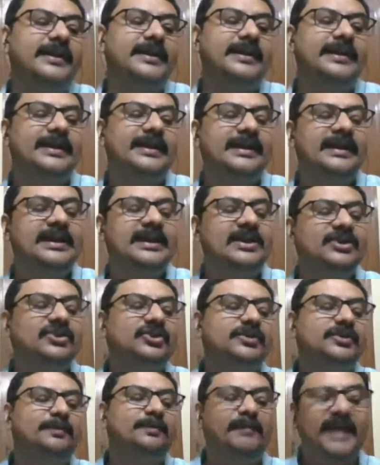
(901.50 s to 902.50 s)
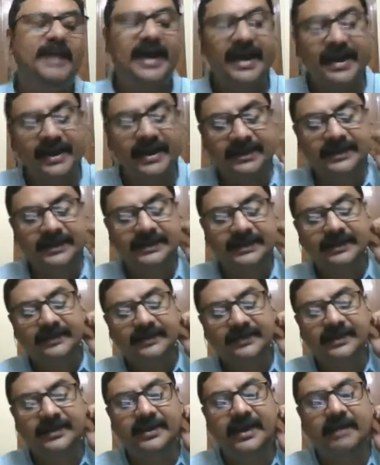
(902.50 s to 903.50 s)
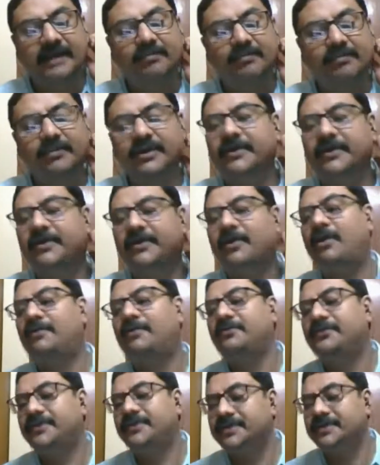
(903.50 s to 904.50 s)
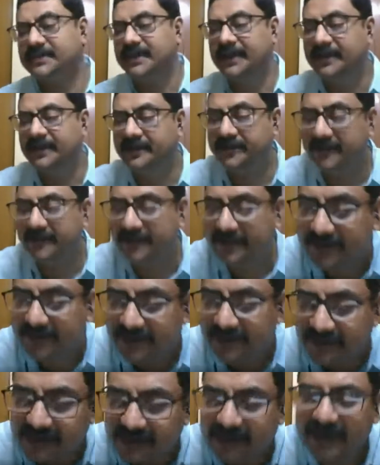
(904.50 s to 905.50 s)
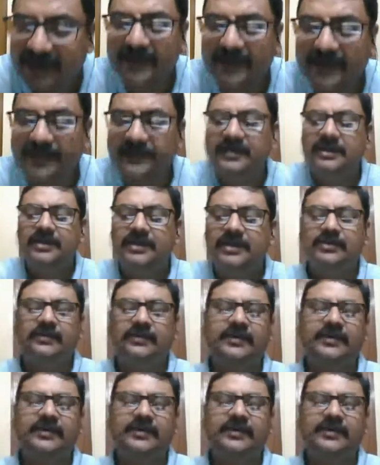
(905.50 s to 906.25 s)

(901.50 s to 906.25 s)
each band the number of the sacred 9. So there